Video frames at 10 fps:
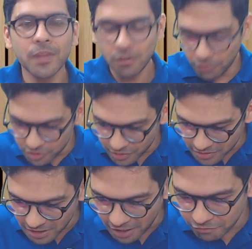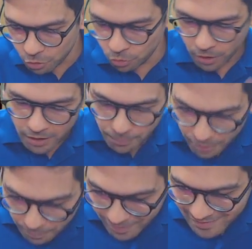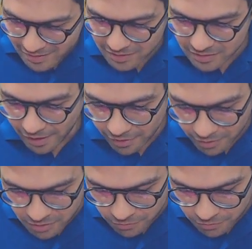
we just have to prepare the standards